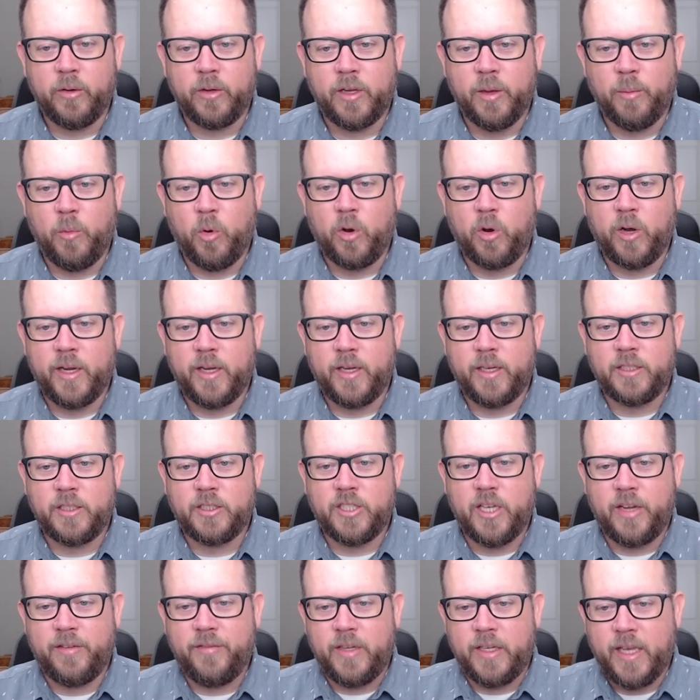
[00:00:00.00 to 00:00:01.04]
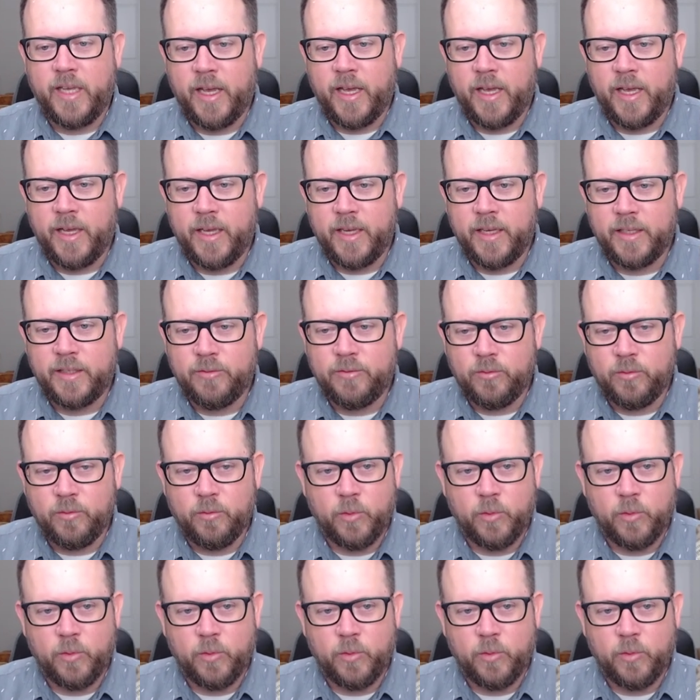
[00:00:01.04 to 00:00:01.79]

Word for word: Good morning, JVK and